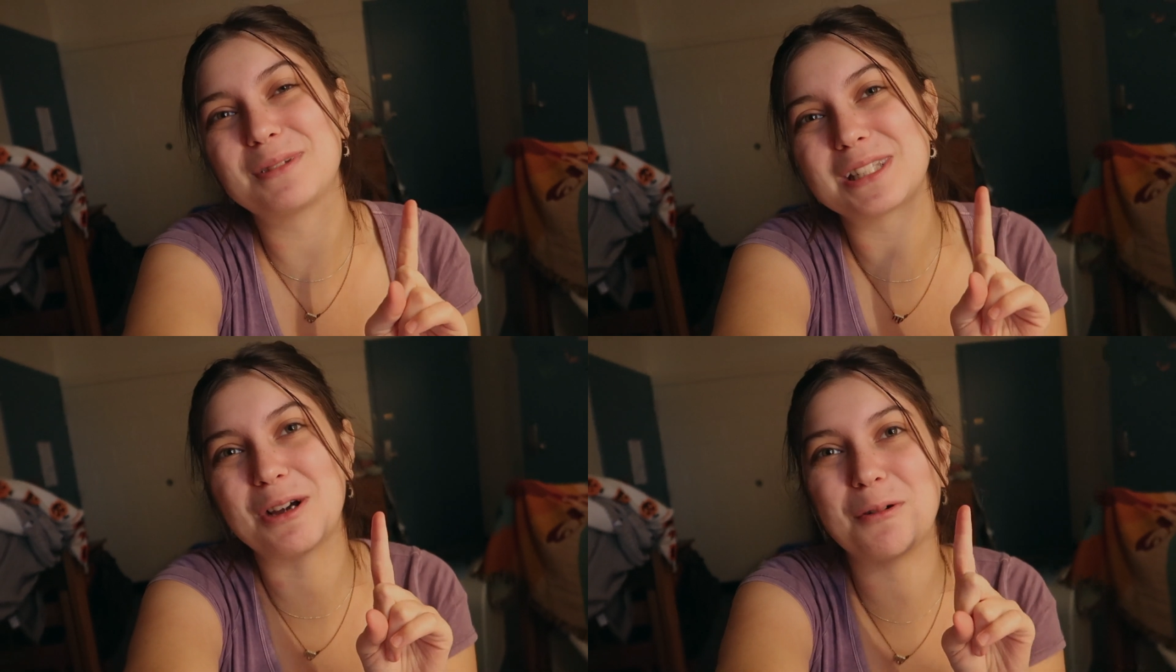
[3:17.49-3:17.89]

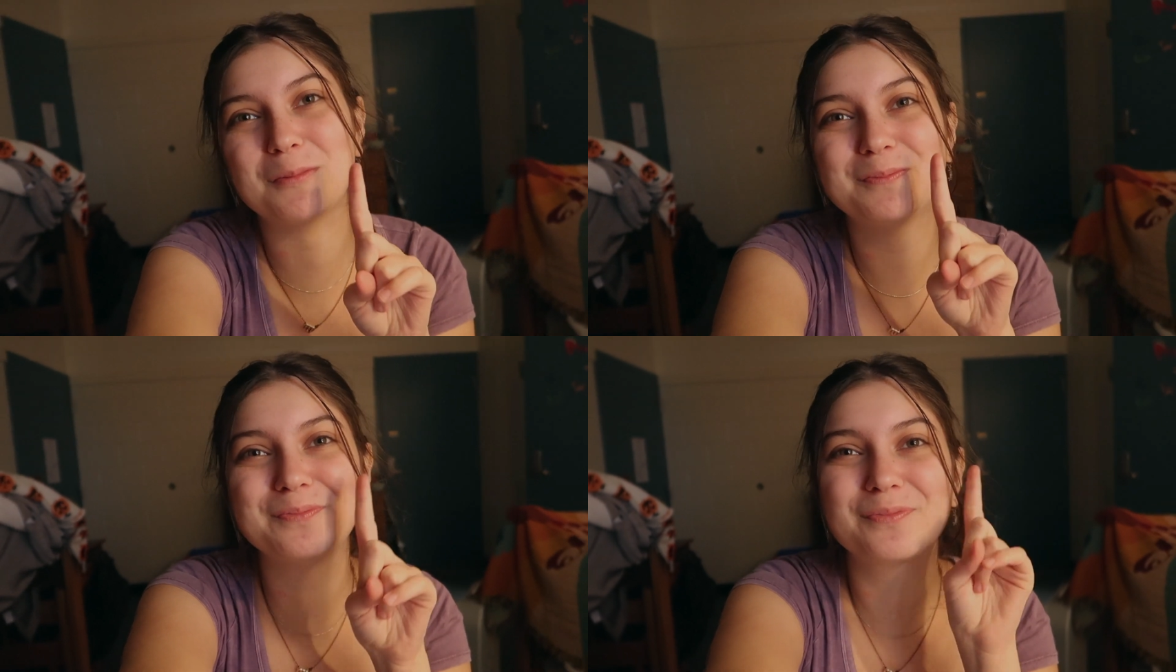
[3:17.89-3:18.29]
So
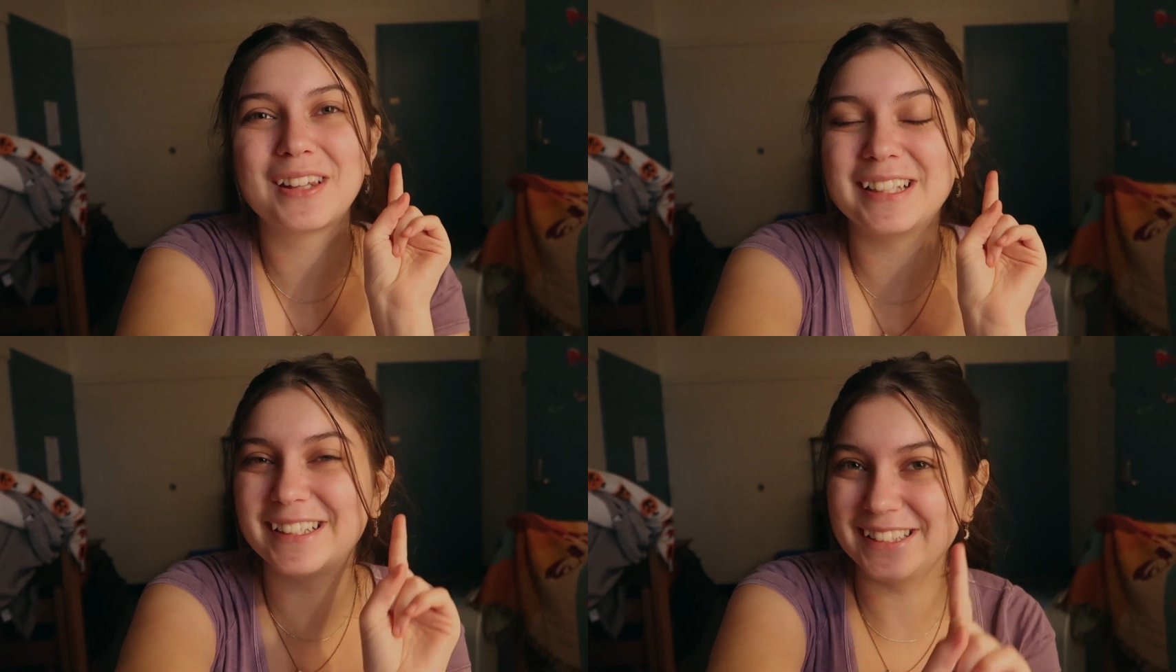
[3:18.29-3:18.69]

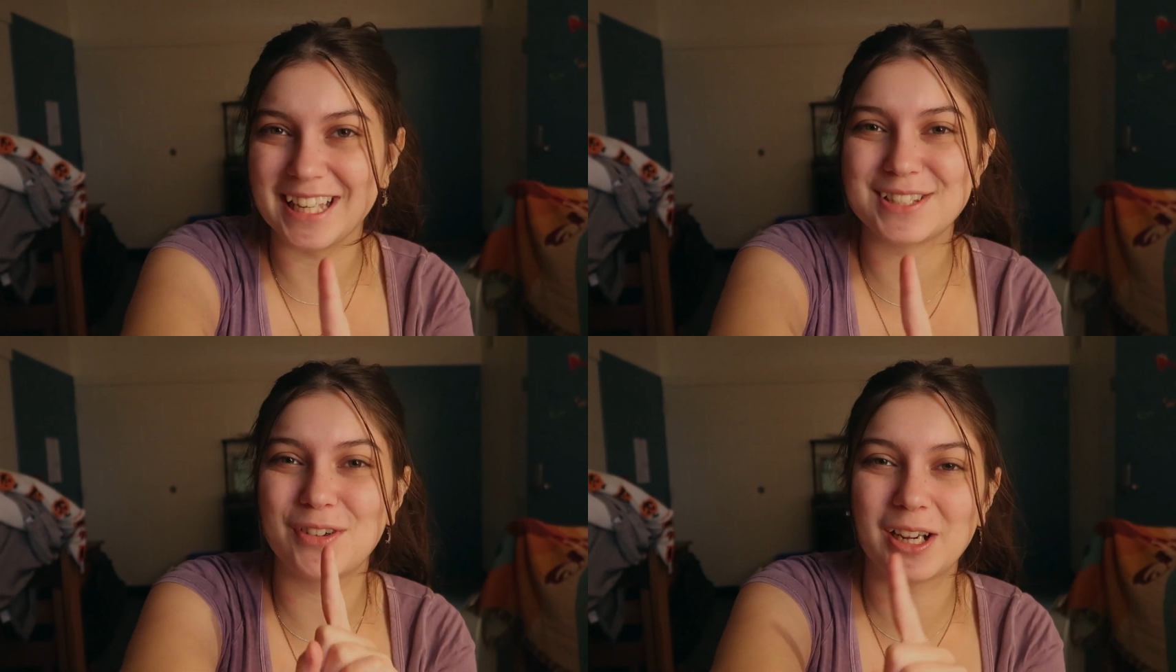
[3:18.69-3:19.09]

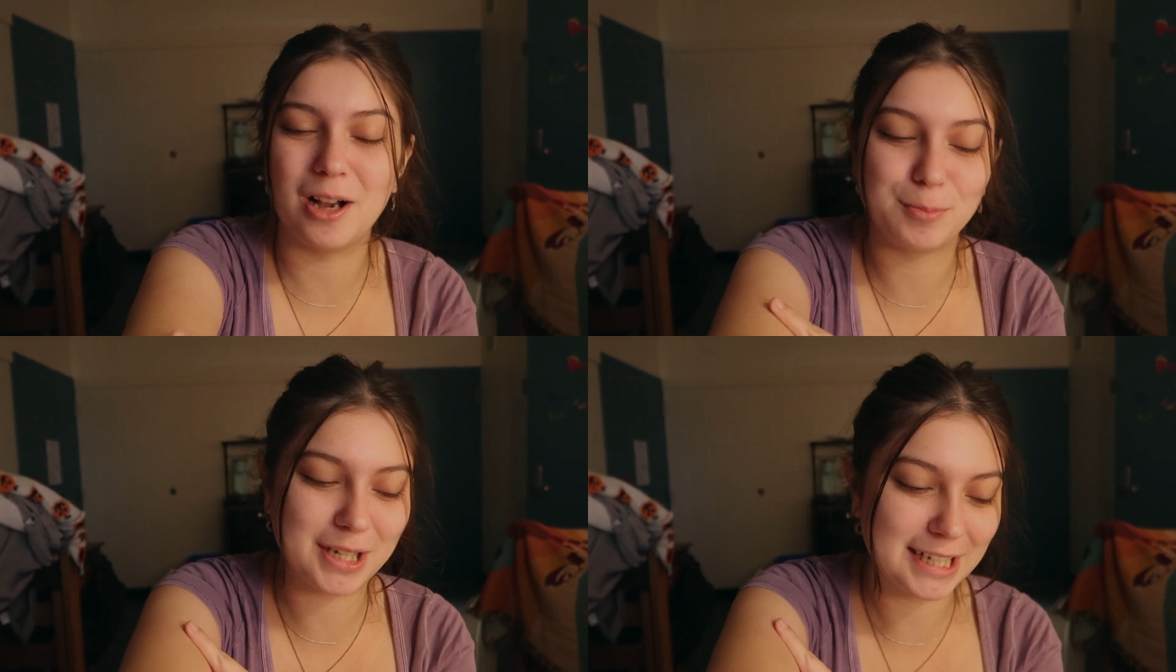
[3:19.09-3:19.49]
yes, very
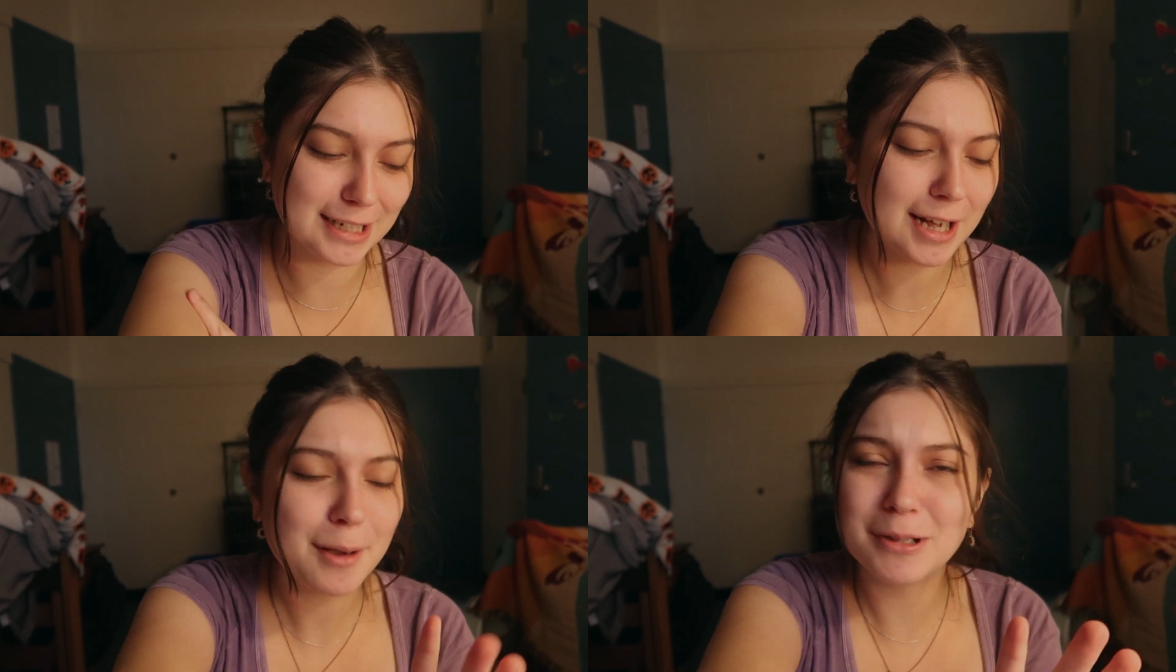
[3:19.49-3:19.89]

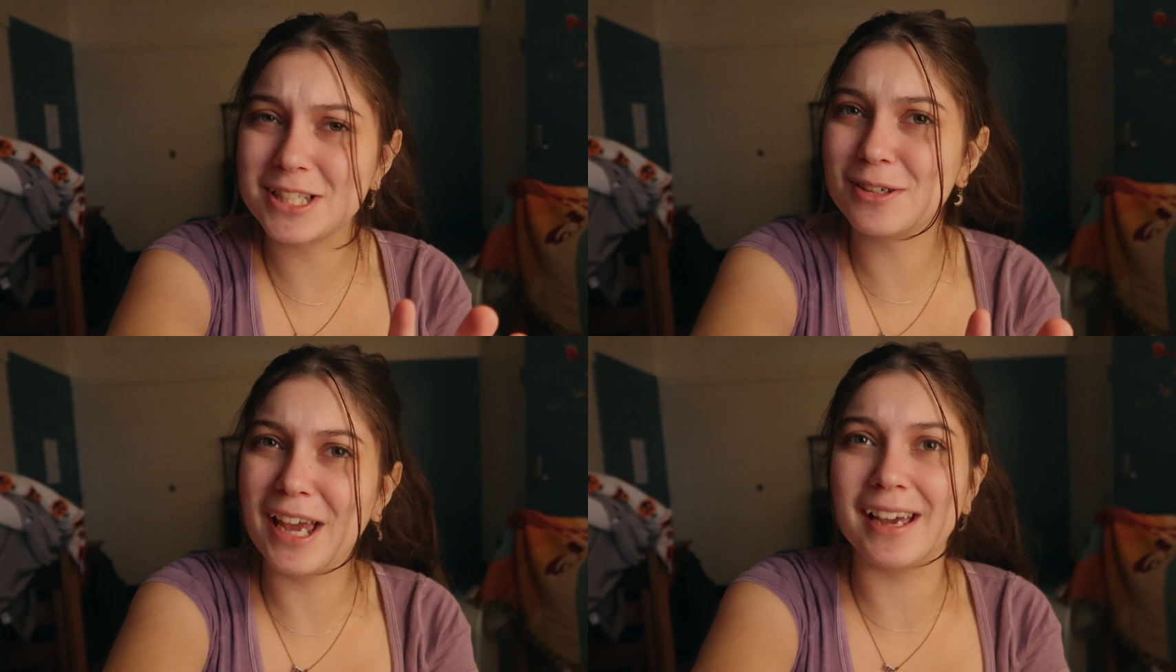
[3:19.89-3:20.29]
complicated, but it's
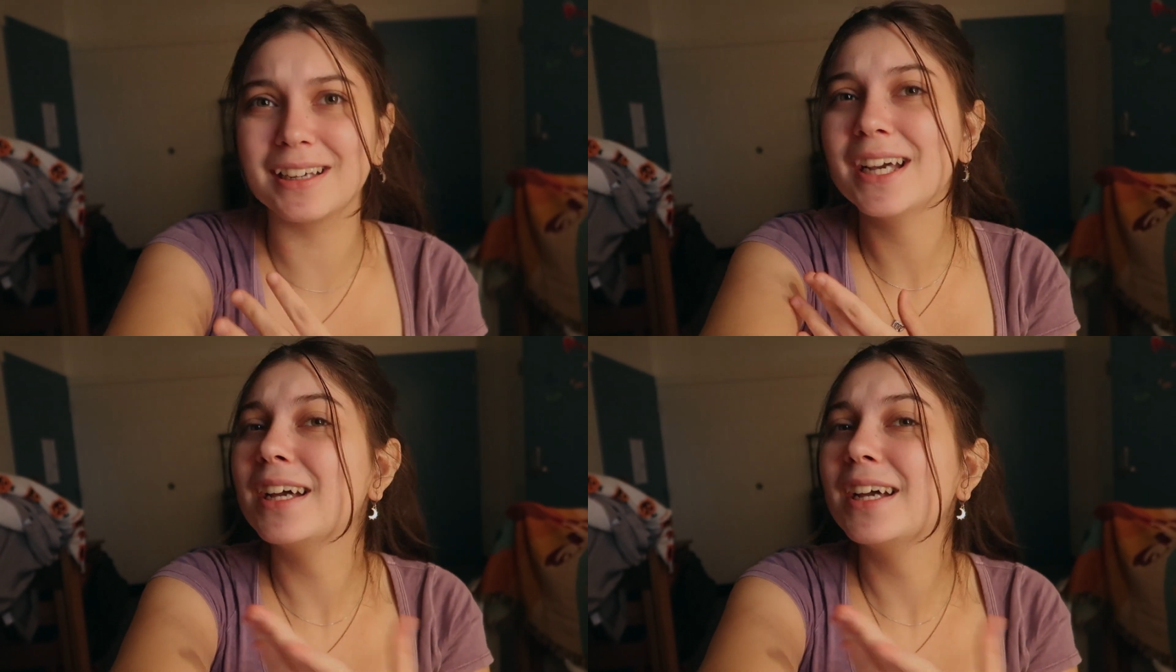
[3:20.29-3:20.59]
okay.